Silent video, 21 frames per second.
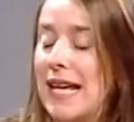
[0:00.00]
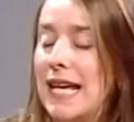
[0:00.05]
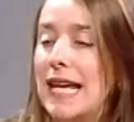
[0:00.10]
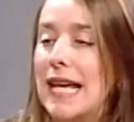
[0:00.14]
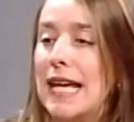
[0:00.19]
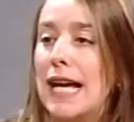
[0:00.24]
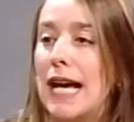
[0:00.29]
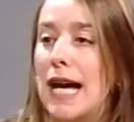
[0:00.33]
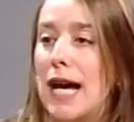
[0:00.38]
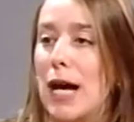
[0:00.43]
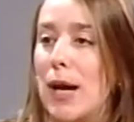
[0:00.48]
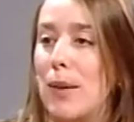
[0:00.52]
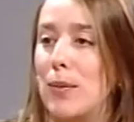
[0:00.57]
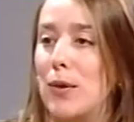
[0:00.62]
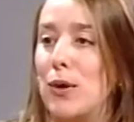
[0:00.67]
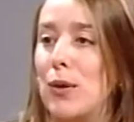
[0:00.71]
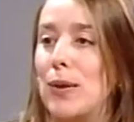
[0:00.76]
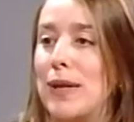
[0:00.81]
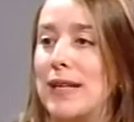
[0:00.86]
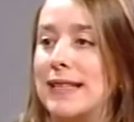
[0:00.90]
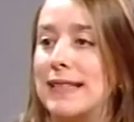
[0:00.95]

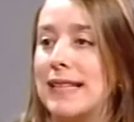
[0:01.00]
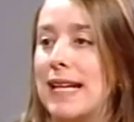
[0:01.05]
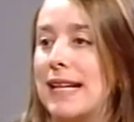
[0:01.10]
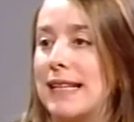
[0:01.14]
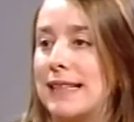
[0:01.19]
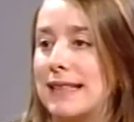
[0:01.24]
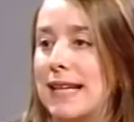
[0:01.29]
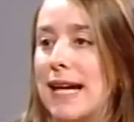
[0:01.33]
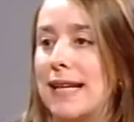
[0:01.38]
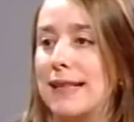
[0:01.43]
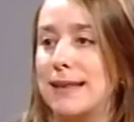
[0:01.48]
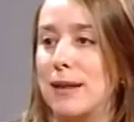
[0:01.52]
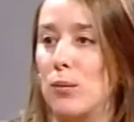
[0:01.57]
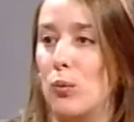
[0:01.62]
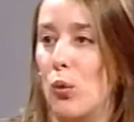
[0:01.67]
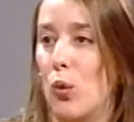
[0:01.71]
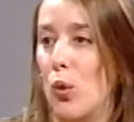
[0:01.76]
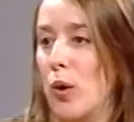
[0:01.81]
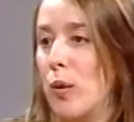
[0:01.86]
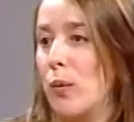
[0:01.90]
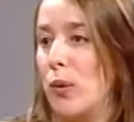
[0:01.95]
who had set aside some
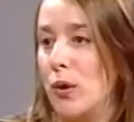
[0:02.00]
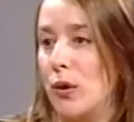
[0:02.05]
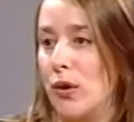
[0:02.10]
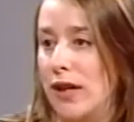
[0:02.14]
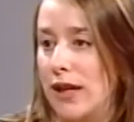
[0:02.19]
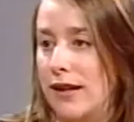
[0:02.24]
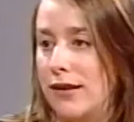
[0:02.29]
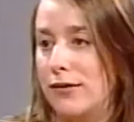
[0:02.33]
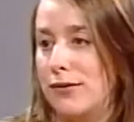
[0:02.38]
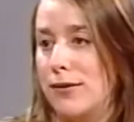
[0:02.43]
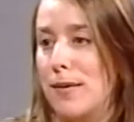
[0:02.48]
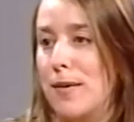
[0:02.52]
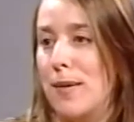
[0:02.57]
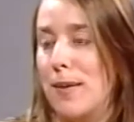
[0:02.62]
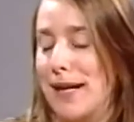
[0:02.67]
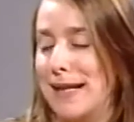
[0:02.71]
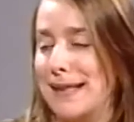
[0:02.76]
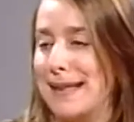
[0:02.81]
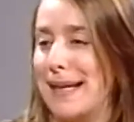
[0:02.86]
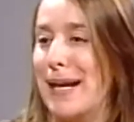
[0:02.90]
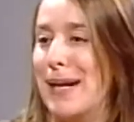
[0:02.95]
war booty from the
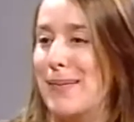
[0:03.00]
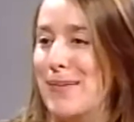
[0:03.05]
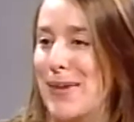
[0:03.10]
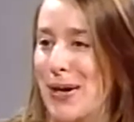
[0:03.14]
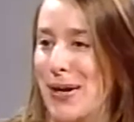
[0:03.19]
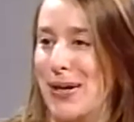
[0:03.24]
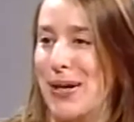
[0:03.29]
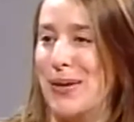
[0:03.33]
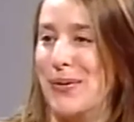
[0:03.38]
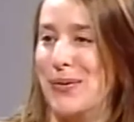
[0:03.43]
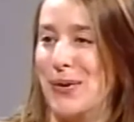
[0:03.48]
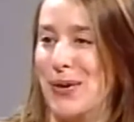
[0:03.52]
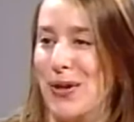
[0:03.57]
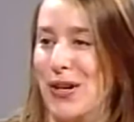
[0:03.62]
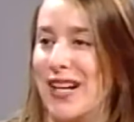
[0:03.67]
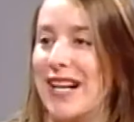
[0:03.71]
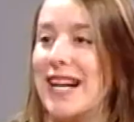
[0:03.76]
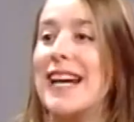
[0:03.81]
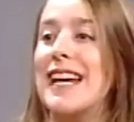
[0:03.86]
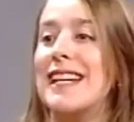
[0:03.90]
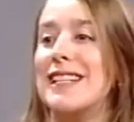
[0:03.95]
Mexican-American War
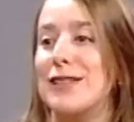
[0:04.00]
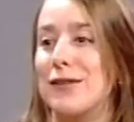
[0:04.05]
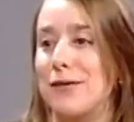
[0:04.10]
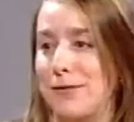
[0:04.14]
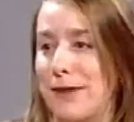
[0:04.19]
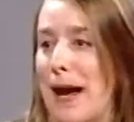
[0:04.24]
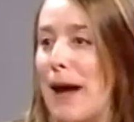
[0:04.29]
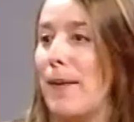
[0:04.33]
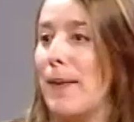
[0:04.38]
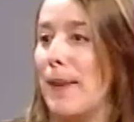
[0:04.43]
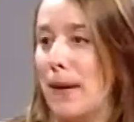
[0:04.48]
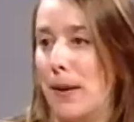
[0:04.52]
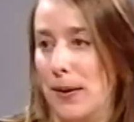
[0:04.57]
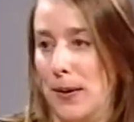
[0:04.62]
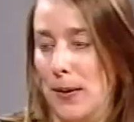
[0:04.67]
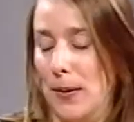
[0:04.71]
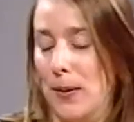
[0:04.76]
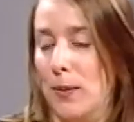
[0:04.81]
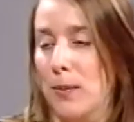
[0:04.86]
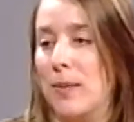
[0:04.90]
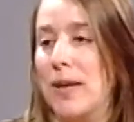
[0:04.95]
to found the
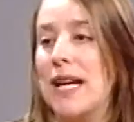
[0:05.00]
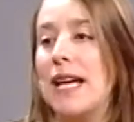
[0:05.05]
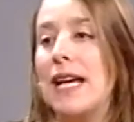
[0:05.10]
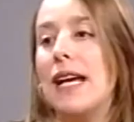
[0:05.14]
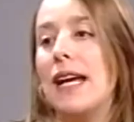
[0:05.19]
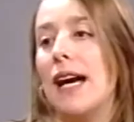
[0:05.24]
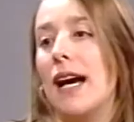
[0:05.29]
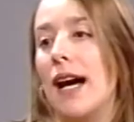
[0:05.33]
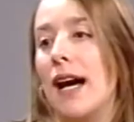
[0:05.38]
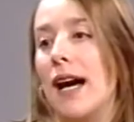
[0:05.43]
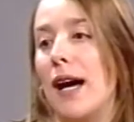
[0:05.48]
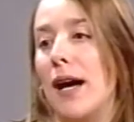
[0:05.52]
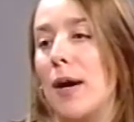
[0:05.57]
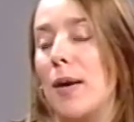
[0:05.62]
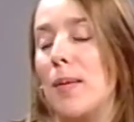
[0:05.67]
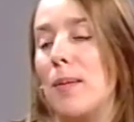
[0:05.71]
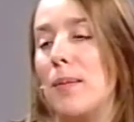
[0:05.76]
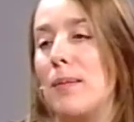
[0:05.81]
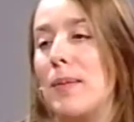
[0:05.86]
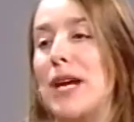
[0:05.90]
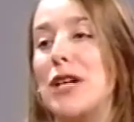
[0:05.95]
home,
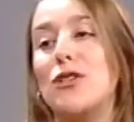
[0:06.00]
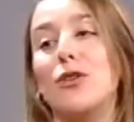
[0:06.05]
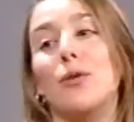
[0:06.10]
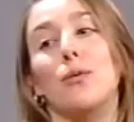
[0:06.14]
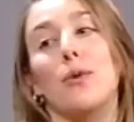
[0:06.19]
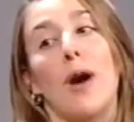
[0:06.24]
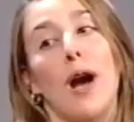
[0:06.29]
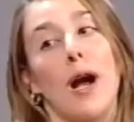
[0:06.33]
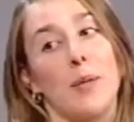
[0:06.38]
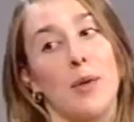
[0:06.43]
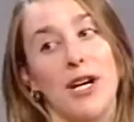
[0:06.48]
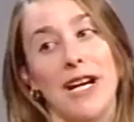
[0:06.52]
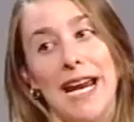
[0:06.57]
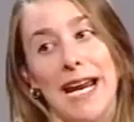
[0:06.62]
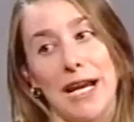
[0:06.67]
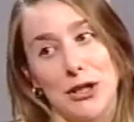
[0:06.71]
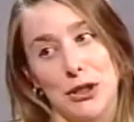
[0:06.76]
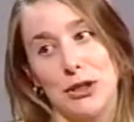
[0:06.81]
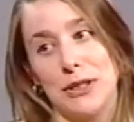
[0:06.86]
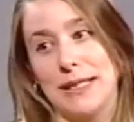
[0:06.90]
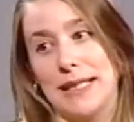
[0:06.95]
Major Robert
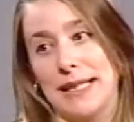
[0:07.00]
Anderson